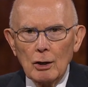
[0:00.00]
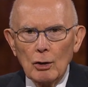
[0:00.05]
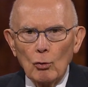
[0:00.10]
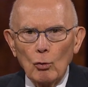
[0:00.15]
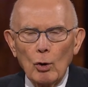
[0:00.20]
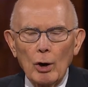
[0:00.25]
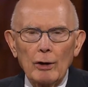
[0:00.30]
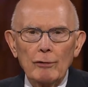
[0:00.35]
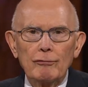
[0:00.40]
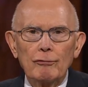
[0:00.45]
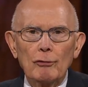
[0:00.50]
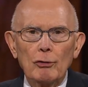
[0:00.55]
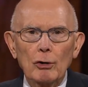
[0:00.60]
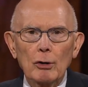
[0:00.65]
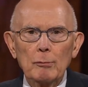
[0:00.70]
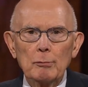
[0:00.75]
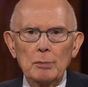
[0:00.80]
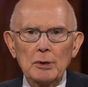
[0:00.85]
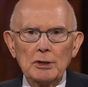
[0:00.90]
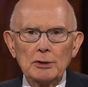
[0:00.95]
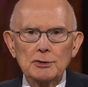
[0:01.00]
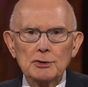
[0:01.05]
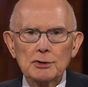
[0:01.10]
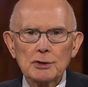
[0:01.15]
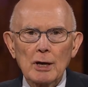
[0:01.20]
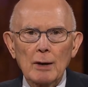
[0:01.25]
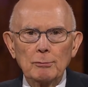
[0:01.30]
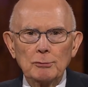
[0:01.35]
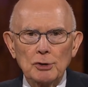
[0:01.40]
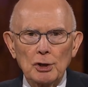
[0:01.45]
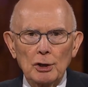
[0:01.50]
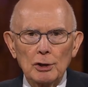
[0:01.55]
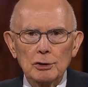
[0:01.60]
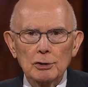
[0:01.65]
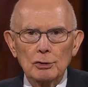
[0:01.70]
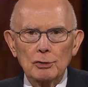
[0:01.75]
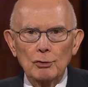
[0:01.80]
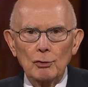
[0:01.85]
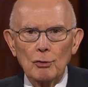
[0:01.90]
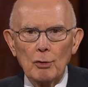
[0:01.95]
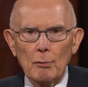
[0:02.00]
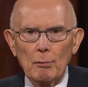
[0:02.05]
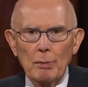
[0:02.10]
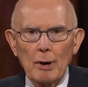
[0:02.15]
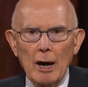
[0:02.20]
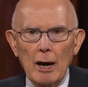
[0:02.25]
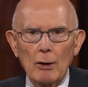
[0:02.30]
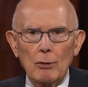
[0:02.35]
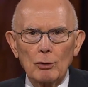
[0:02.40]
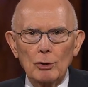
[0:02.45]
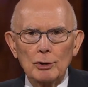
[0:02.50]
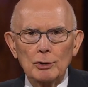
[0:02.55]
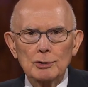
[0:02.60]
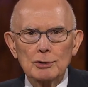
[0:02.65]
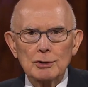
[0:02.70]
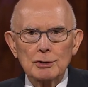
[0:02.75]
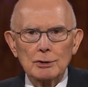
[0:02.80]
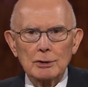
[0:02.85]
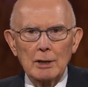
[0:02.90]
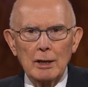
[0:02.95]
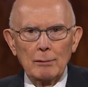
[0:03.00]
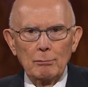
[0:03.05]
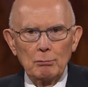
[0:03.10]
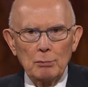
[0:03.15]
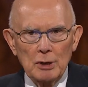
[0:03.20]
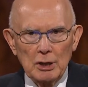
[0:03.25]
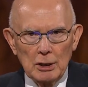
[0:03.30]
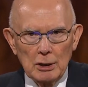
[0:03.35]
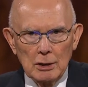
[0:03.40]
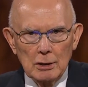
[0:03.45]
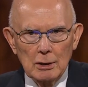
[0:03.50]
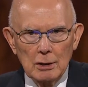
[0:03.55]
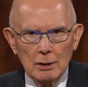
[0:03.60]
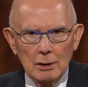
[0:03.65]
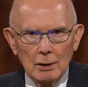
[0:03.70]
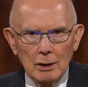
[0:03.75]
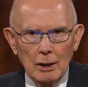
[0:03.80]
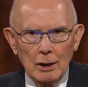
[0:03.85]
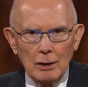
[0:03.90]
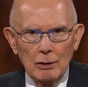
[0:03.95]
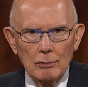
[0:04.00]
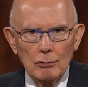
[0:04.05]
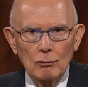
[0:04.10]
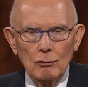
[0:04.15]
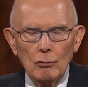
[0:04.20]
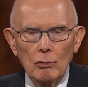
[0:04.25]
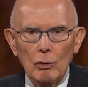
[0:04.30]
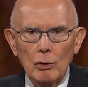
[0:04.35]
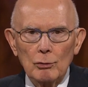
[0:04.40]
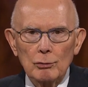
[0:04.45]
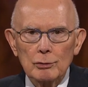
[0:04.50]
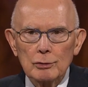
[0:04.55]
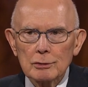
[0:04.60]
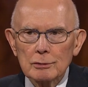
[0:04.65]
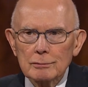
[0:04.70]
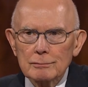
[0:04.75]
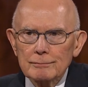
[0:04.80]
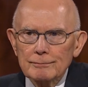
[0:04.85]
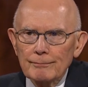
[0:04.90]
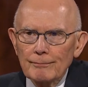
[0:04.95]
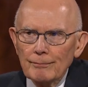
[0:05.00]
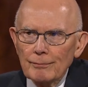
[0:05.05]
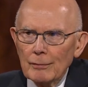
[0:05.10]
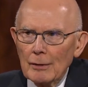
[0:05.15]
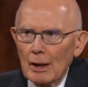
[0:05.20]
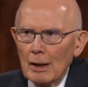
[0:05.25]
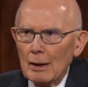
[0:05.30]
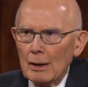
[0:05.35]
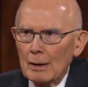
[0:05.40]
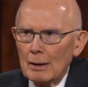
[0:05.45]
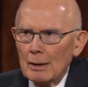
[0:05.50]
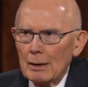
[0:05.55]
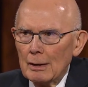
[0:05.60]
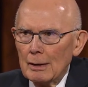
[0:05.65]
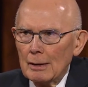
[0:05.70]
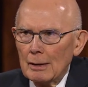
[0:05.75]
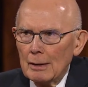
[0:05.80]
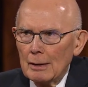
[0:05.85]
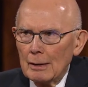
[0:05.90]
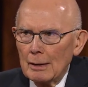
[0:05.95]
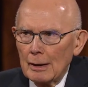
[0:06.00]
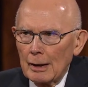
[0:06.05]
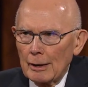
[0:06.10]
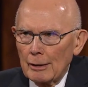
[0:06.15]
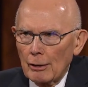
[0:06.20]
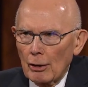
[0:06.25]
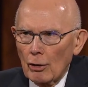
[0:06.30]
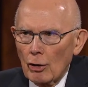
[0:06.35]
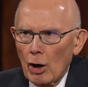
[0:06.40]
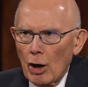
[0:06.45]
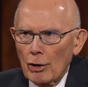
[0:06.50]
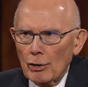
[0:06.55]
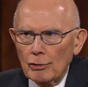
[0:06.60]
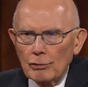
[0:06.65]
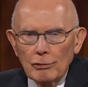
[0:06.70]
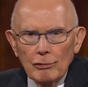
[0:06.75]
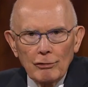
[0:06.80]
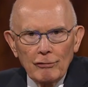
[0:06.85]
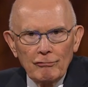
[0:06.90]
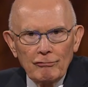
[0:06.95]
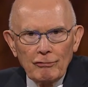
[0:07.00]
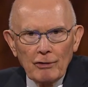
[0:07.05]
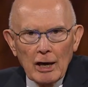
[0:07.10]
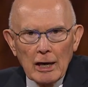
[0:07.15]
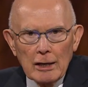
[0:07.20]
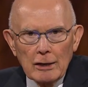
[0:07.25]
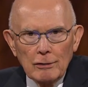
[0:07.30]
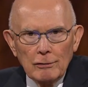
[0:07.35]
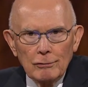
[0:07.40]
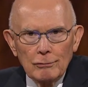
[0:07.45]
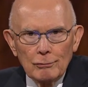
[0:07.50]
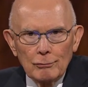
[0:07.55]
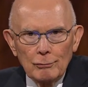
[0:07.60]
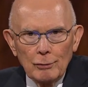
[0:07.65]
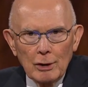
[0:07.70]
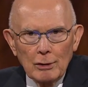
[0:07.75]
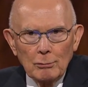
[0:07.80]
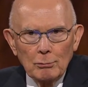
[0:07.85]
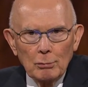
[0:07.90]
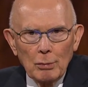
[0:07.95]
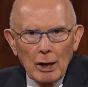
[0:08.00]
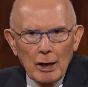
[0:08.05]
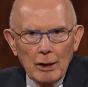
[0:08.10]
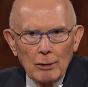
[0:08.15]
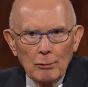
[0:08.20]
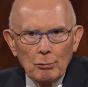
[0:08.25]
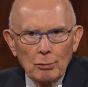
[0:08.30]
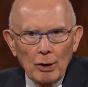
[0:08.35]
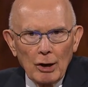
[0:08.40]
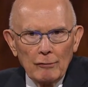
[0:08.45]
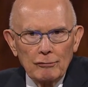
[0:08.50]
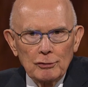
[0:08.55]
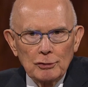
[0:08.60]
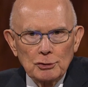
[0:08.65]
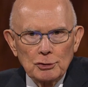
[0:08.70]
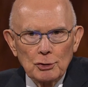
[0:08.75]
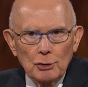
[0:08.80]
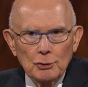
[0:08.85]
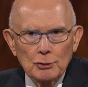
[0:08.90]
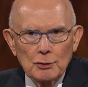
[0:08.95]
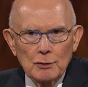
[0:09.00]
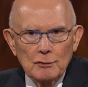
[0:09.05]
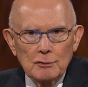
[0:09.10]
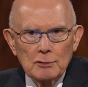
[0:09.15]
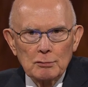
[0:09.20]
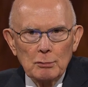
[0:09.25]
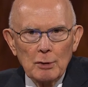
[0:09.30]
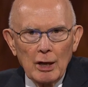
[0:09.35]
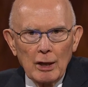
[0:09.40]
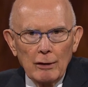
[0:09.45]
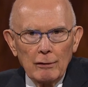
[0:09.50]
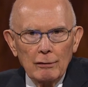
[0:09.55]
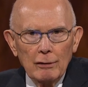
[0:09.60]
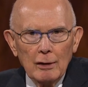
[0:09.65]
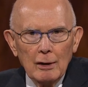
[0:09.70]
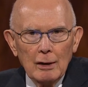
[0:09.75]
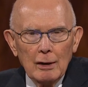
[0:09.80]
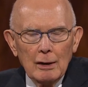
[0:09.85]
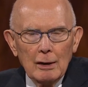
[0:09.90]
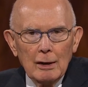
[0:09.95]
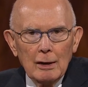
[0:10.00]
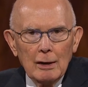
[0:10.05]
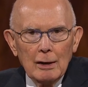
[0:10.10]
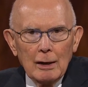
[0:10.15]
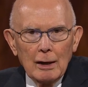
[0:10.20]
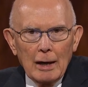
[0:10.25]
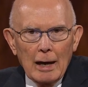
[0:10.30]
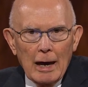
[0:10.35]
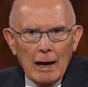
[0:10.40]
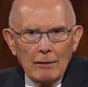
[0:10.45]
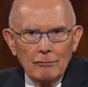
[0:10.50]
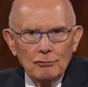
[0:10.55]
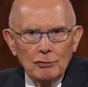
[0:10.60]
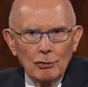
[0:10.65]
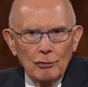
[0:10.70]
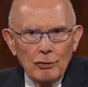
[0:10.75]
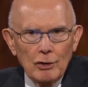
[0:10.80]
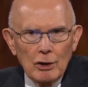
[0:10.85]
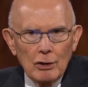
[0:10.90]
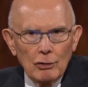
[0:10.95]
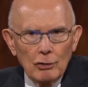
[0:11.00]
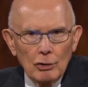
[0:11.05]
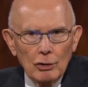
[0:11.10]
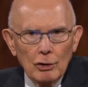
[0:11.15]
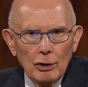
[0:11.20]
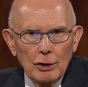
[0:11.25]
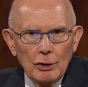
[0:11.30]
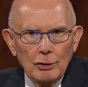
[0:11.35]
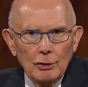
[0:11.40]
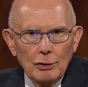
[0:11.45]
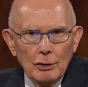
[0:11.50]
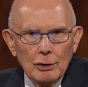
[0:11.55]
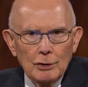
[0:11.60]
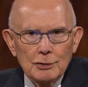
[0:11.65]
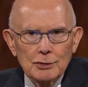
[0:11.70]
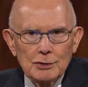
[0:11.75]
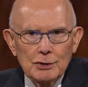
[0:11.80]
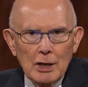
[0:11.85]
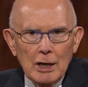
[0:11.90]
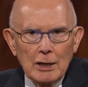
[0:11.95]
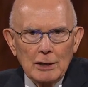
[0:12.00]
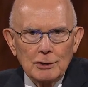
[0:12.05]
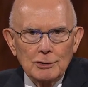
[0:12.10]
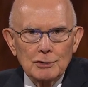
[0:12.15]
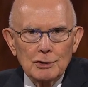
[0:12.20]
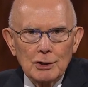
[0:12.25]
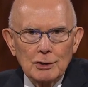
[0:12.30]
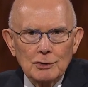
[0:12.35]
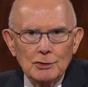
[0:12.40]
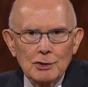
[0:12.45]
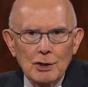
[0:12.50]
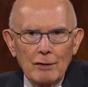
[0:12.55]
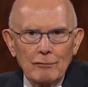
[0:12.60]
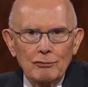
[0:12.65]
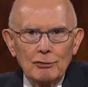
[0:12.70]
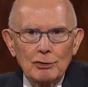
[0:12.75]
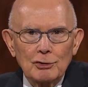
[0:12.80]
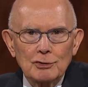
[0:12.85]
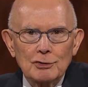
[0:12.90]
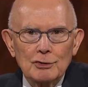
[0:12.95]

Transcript: Wherefore be subject to the powers that be," end of quote. And our article of faith, written by the prophet Joseph Smith, after the early saints had suffered